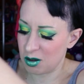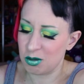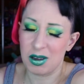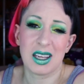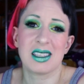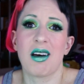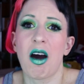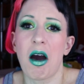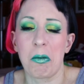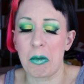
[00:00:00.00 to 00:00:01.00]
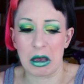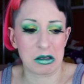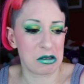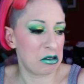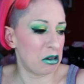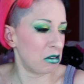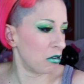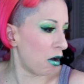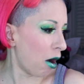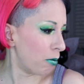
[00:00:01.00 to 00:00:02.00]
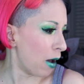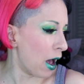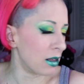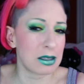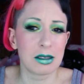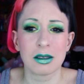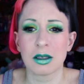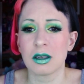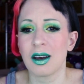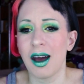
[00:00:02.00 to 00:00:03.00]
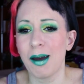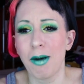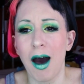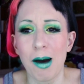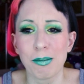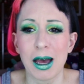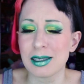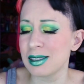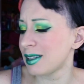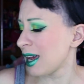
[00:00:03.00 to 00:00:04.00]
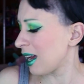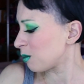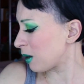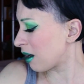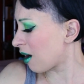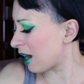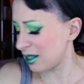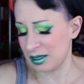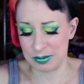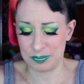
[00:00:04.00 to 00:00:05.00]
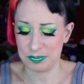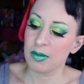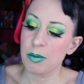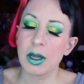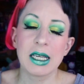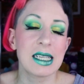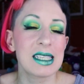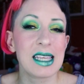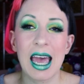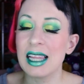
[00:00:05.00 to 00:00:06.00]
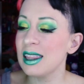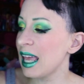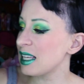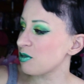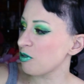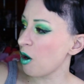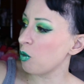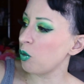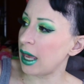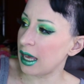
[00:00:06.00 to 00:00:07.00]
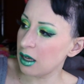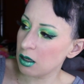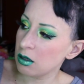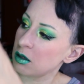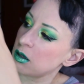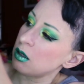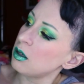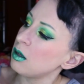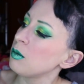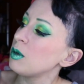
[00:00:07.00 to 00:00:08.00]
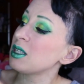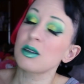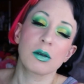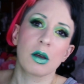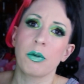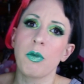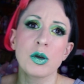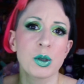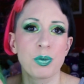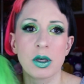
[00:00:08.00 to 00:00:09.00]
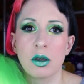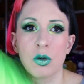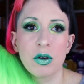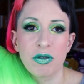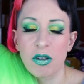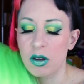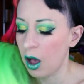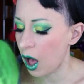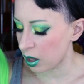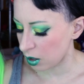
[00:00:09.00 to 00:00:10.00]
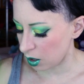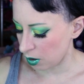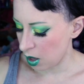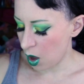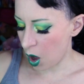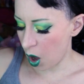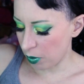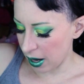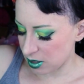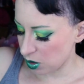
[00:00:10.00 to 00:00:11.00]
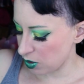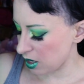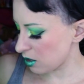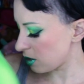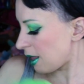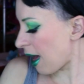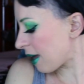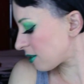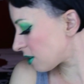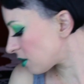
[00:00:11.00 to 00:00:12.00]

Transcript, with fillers: and it's a hot mess. It's a hot mess. I'm a hot mess today, oh my God. But it is a lace front wig it's the most beautiful color. All right, so there's that.